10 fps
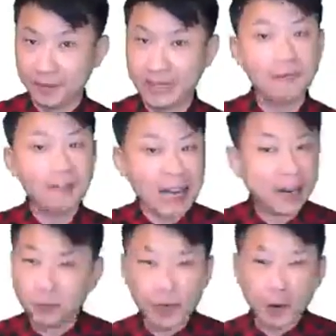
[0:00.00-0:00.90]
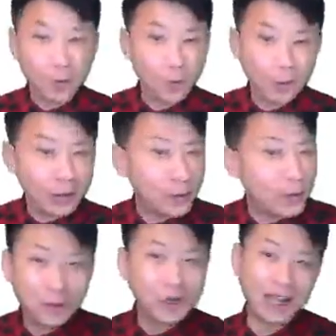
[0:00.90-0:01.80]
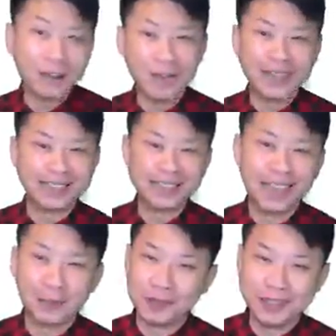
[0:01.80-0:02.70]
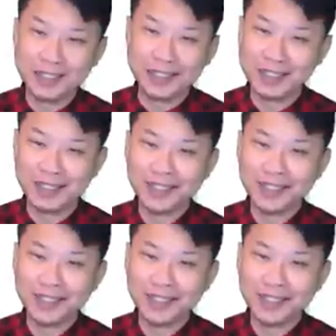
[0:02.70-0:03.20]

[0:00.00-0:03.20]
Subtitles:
Okay, we do not have another type of student.